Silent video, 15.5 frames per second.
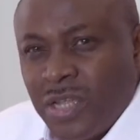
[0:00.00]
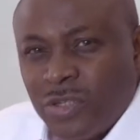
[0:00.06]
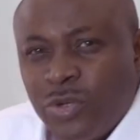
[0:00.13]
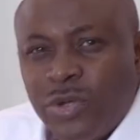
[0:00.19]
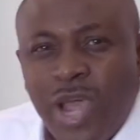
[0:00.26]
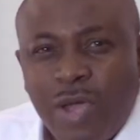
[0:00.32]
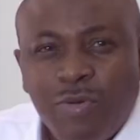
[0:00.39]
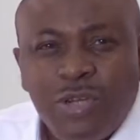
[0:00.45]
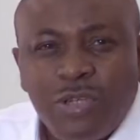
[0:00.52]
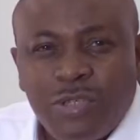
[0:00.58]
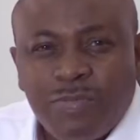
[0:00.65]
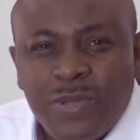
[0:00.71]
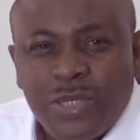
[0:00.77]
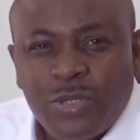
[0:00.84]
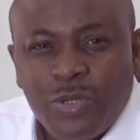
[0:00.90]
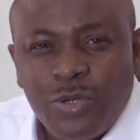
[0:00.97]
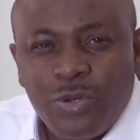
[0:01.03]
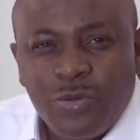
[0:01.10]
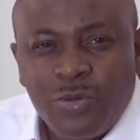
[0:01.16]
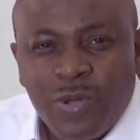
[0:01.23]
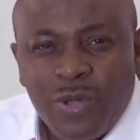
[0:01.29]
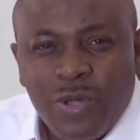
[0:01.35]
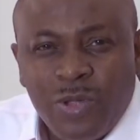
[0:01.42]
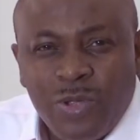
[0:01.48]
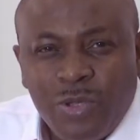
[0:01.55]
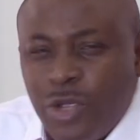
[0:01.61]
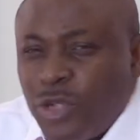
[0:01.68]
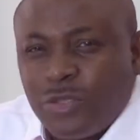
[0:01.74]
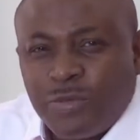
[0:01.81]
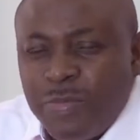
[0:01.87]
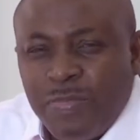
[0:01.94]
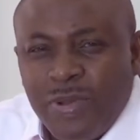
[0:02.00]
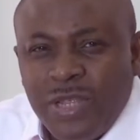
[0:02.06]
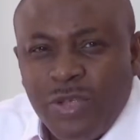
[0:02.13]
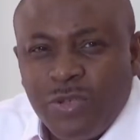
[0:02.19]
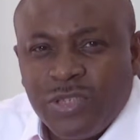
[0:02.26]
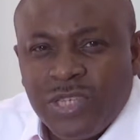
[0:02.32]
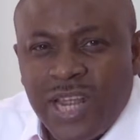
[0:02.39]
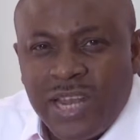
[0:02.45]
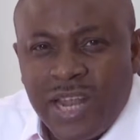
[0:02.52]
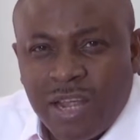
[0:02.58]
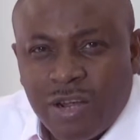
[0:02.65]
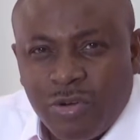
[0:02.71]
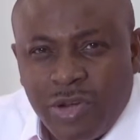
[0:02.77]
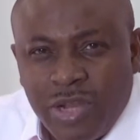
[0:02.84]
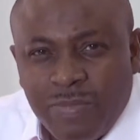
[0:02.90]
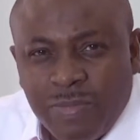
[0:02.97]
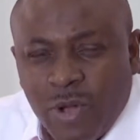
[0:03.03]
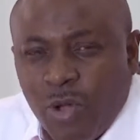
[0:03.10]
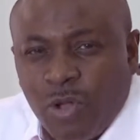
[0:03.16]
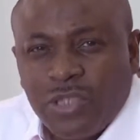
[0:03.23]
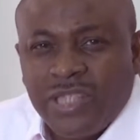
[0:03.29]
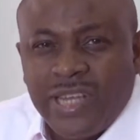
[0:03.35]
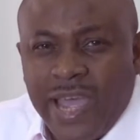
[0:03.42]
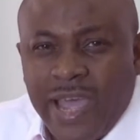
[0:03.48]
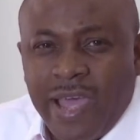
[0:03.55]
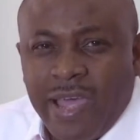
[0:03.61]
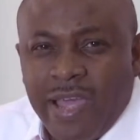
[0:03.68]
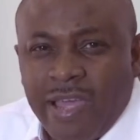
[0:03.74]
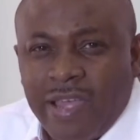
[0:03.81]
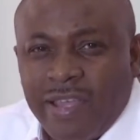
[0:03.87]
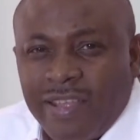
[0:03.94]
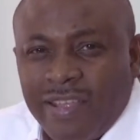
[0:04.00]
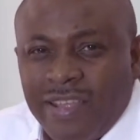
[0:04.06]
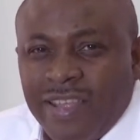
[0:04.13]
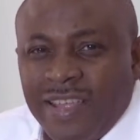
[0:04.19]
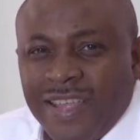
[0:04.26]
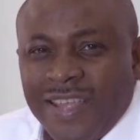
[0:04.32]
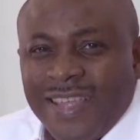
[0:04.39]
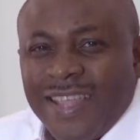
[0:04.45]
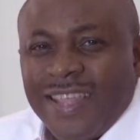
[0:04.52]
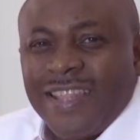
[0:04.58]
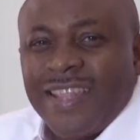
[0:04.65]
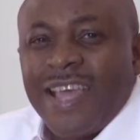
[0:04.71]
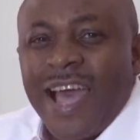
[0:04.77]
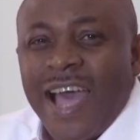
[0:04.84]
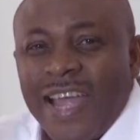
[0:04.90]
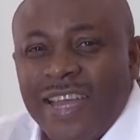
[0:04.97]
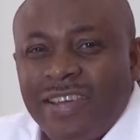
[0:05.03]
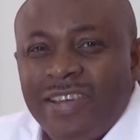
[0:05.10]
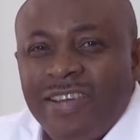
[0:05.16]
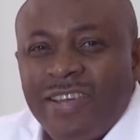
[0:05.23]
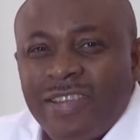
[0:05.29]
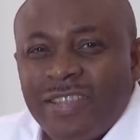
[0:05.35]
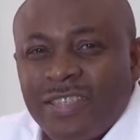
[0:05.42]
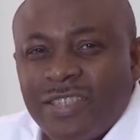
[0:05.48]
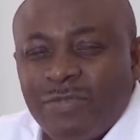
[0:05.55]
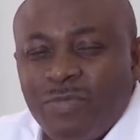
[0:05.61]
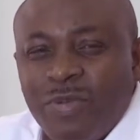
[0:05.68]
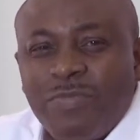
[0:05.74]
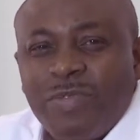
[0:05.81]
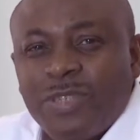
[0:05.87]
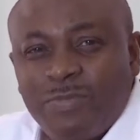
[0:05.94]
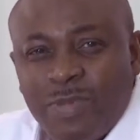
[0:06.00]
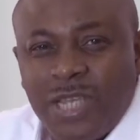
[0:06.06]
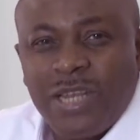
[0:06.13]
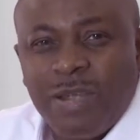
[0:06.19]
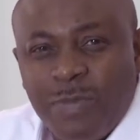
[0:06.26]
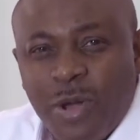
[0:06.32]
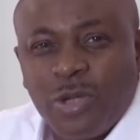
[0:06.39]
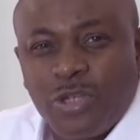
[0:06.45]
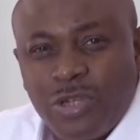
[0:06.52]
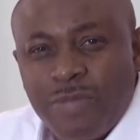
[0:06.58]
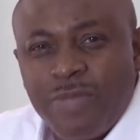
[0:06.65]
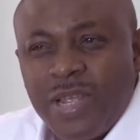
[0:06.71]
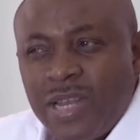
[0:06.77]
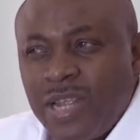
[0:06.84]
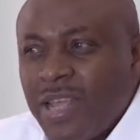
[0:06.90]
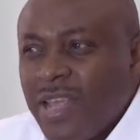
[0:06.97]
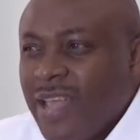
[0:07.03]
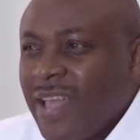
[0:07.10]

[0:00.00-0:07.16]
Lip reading: Today, I want to speak to you just simply using an acronym called DARE. The idea is we've been speaking about dreaming,